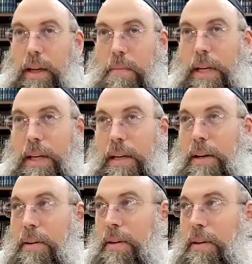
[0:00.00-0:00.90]
minute
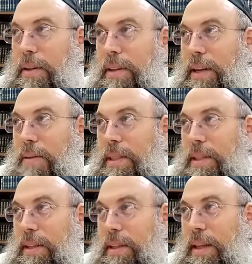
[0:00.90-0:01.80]
ago, you thought that he was
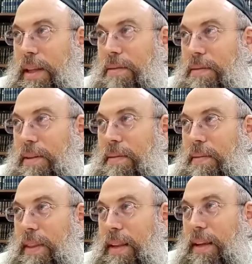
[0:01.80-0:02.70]
a thief.
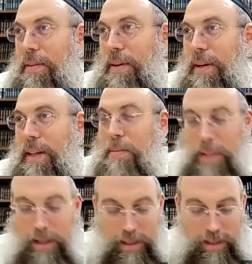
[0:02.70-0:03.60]
You were claiming
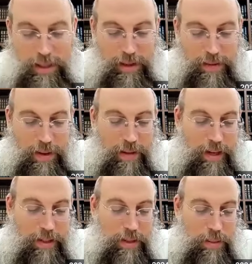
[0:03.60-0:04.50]
that he's a thief. And